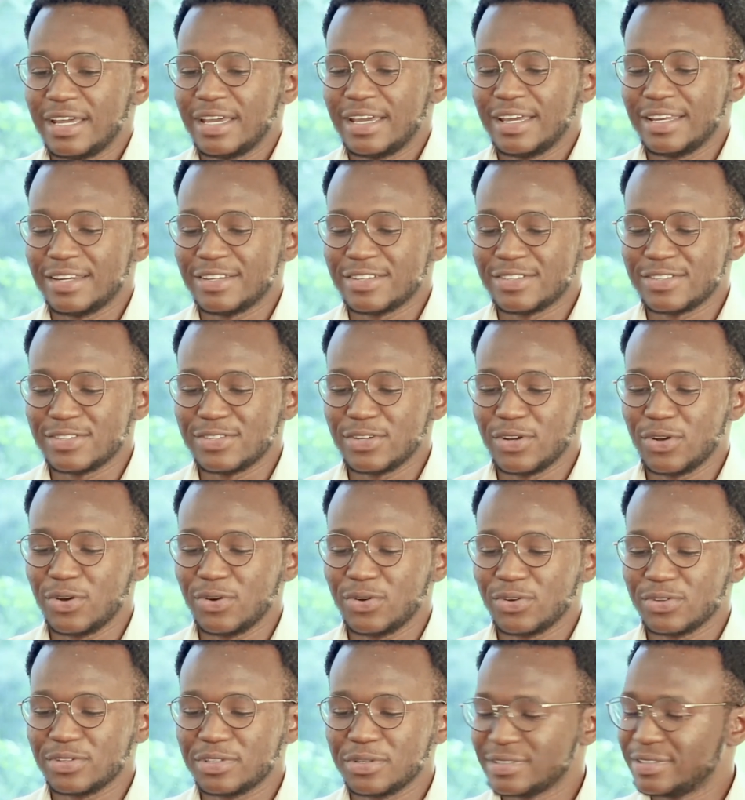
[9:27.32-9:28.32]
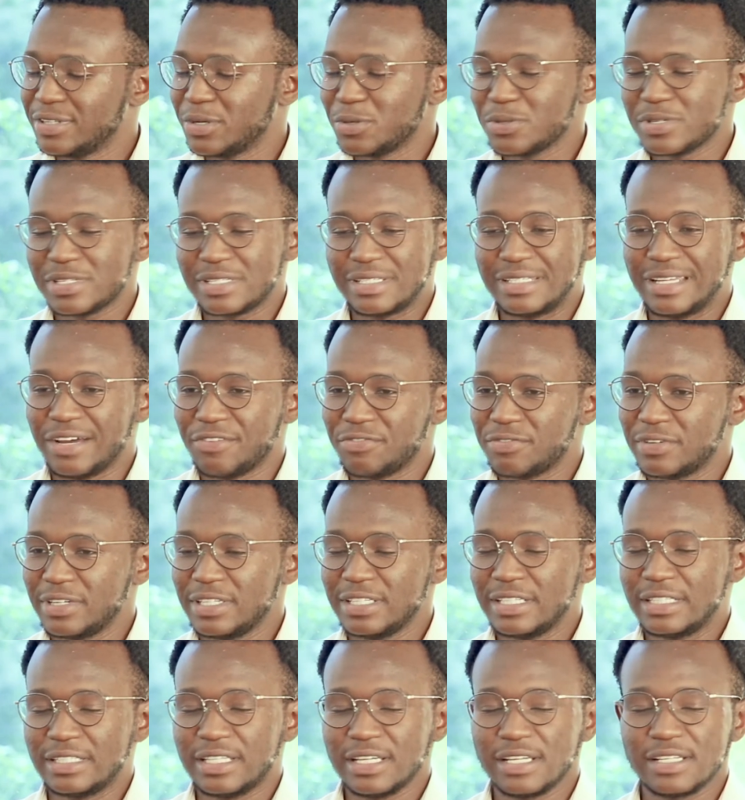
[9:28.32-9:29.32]
And so there was
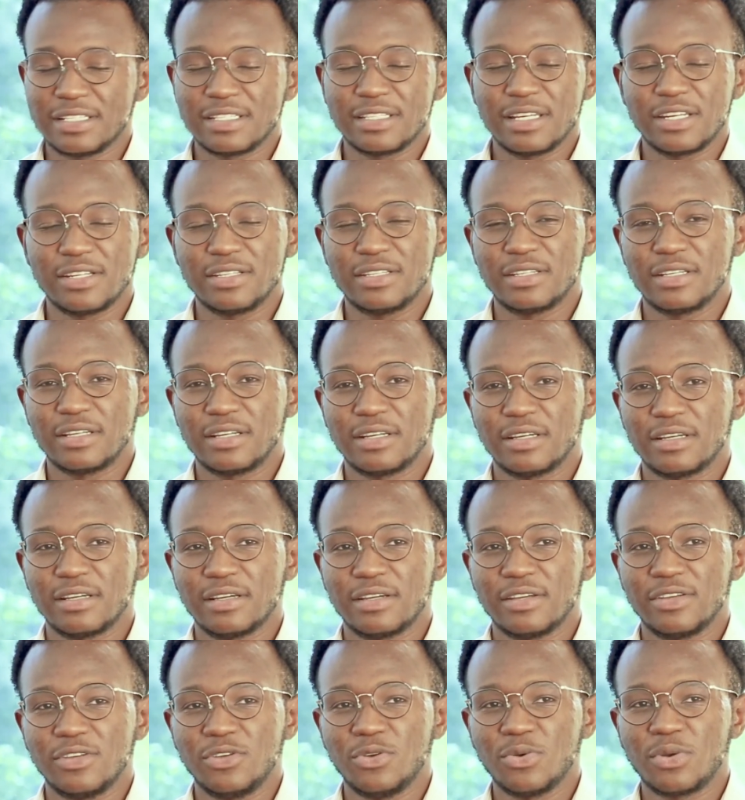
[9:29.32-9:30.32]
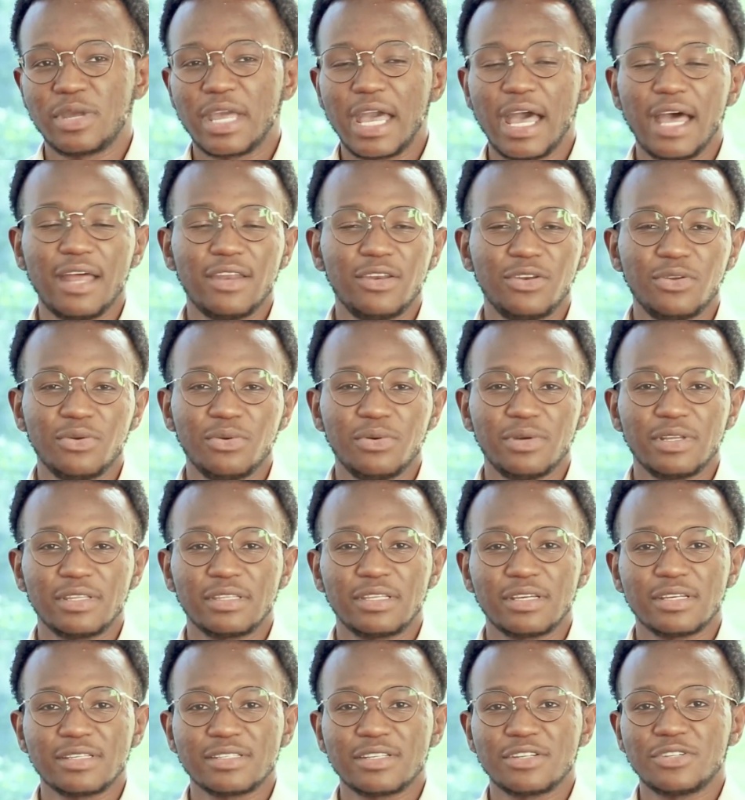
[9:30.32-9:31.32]
definitely things that you can do and
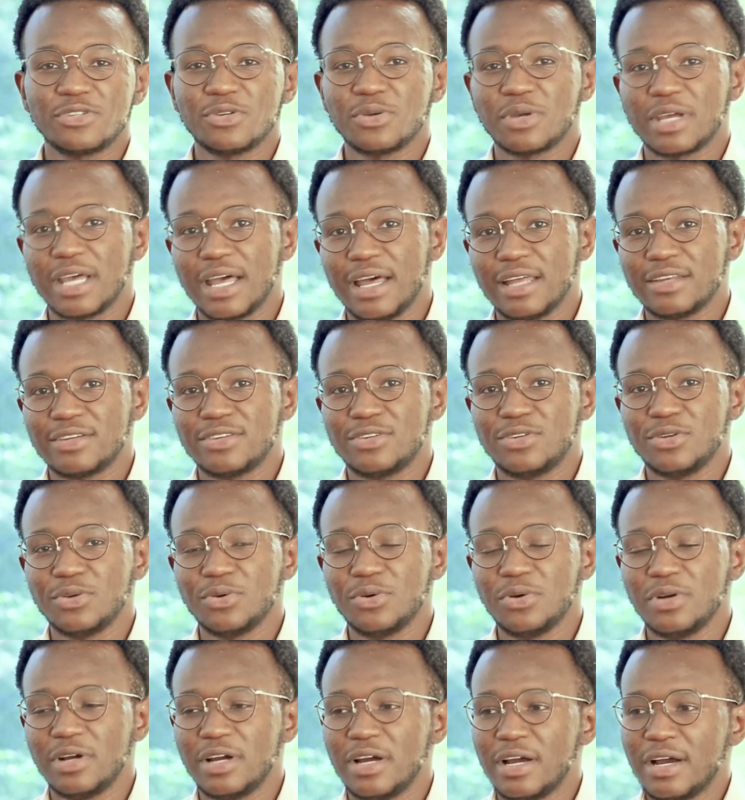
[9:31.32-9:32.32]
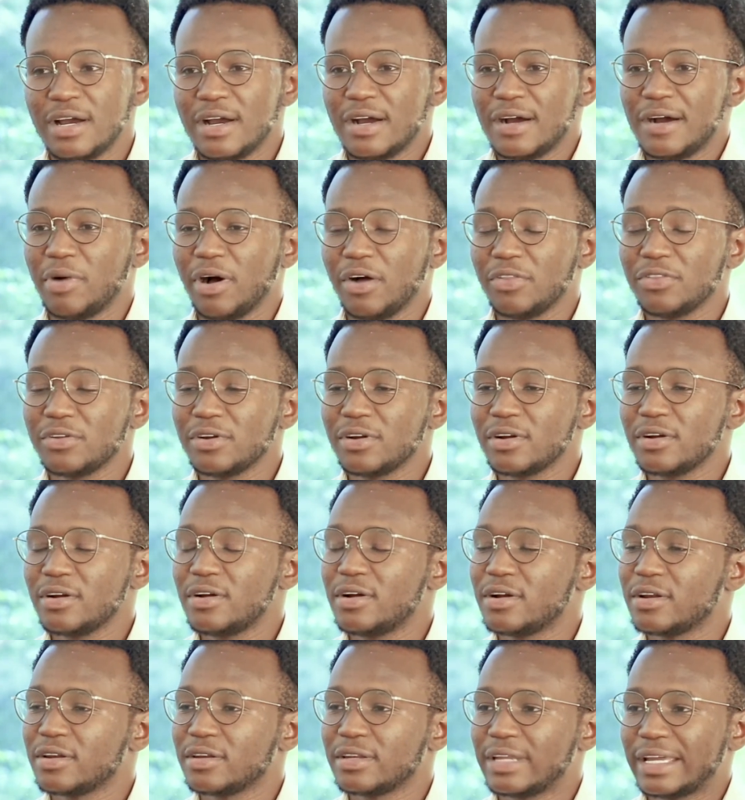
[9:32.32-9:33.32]
things that you can't do. Other
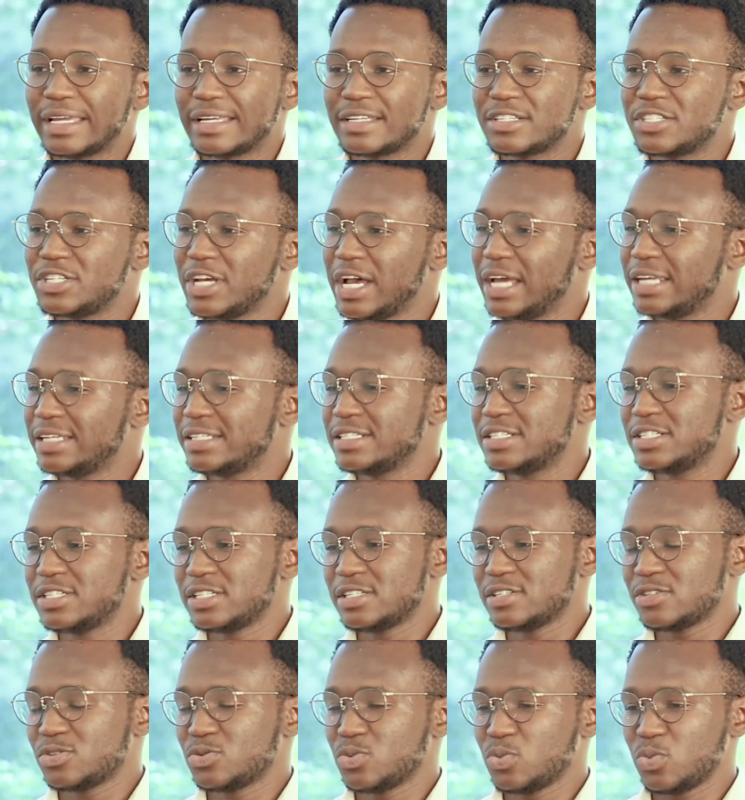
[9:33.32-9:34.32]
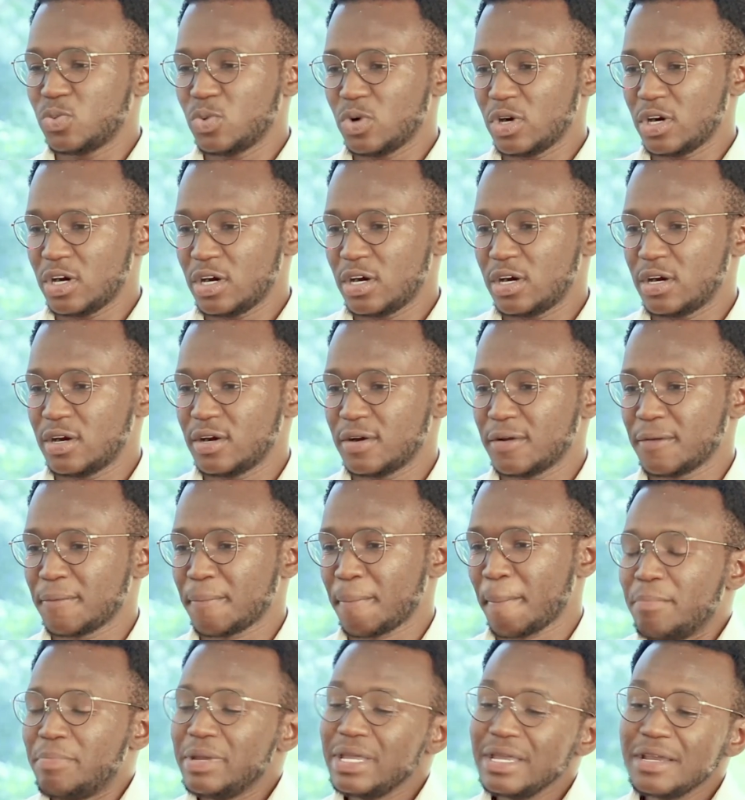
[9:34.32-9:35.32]
like challenges were,
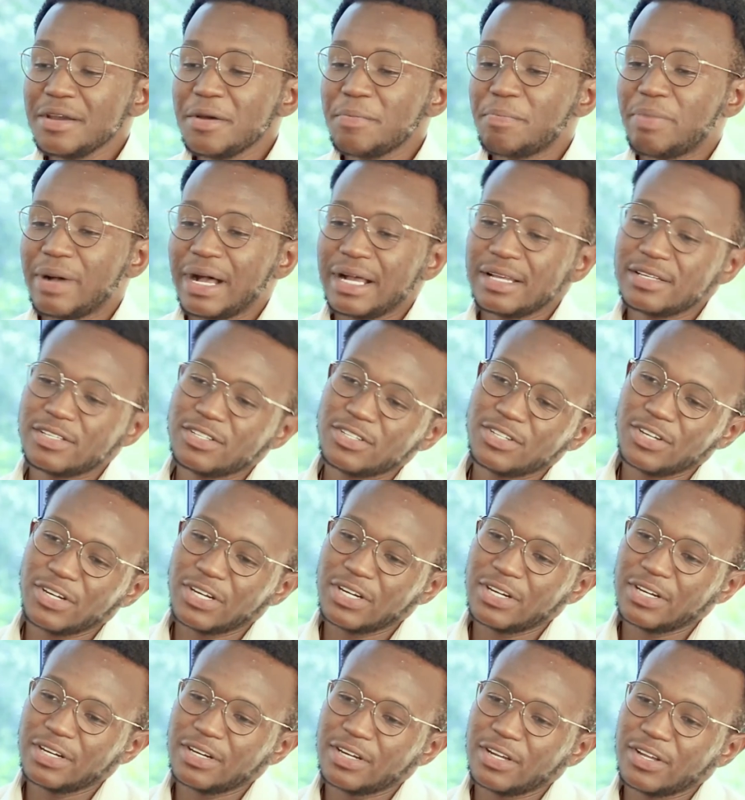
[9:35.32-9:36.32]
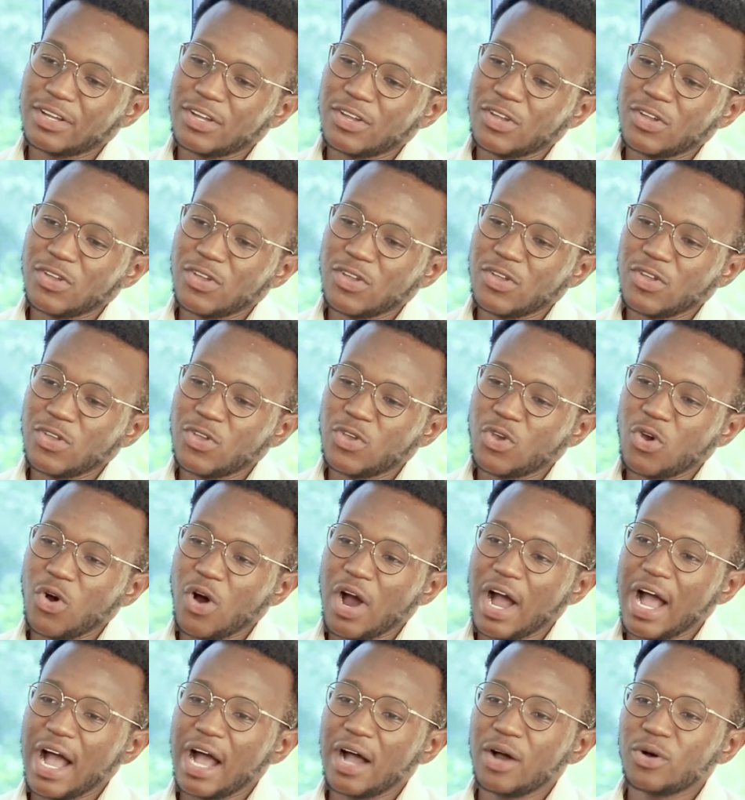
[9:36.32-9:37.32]
being a pastor,
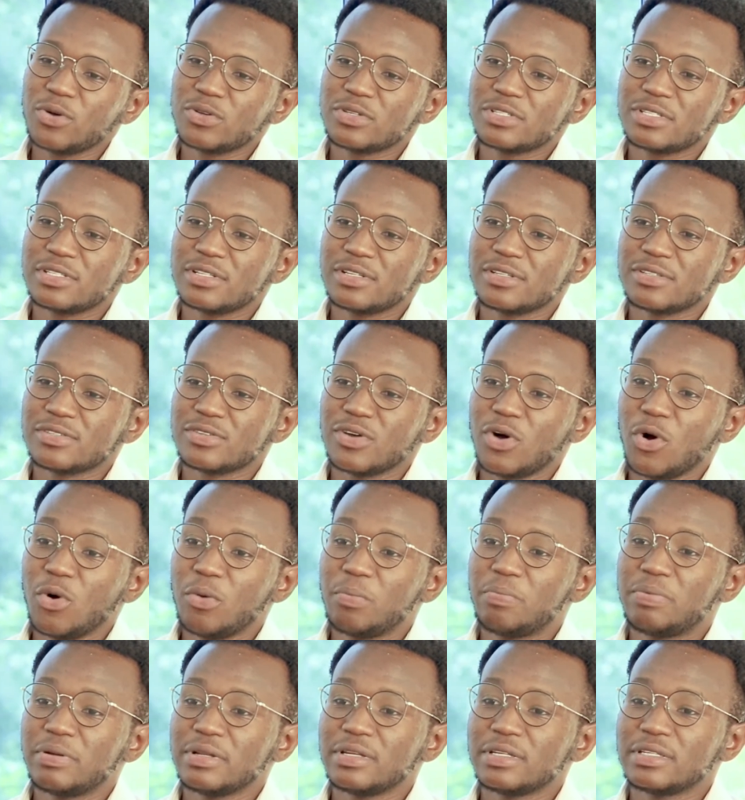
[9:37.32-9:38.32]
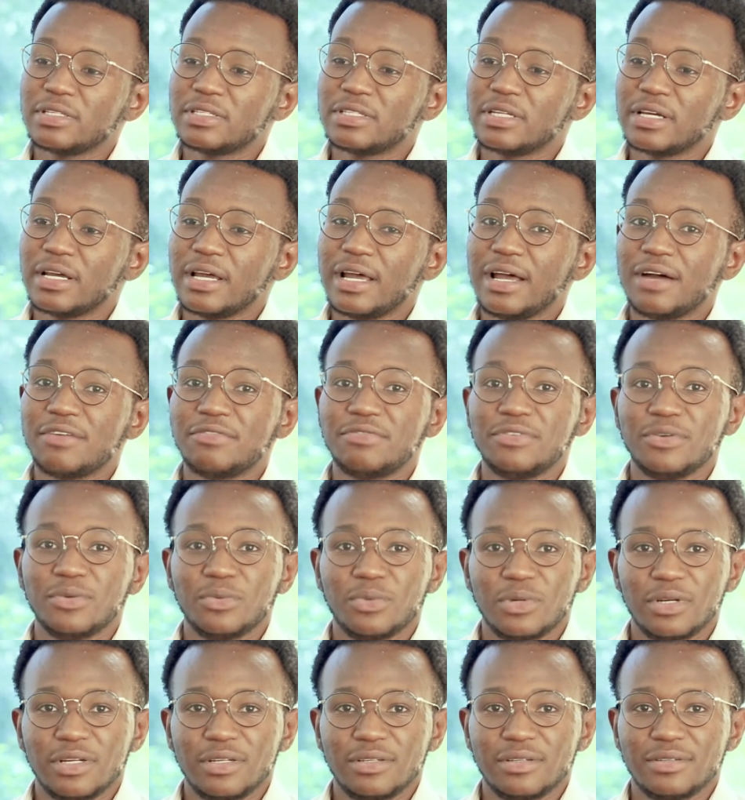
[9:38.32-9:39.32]
your house is open to
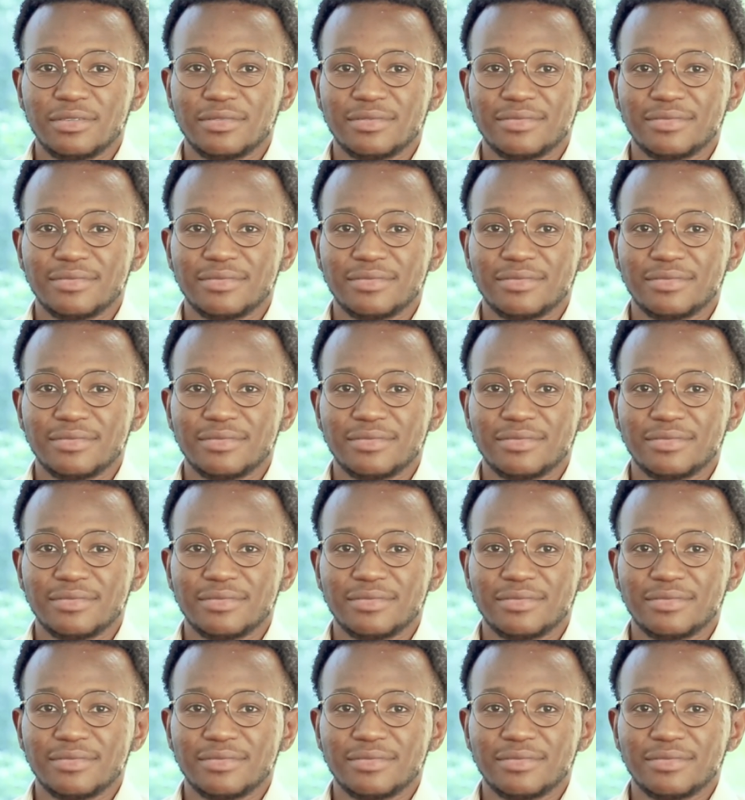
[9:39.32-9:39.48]
everyone.